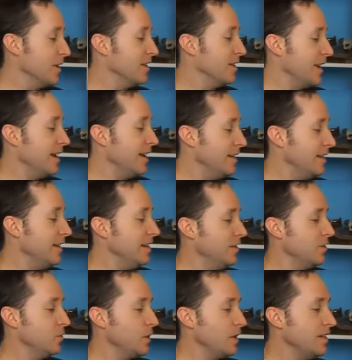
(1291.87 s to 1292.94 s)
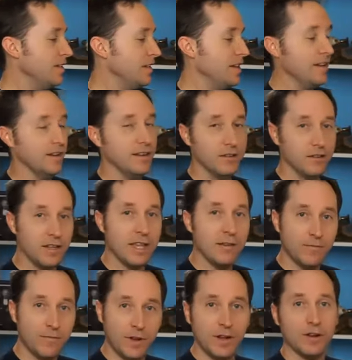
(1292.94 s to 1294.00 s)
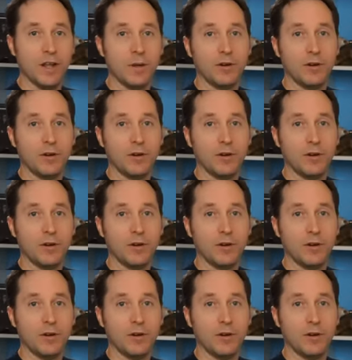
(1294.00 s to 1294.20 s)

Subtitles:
But the idea is we see a nearly infinite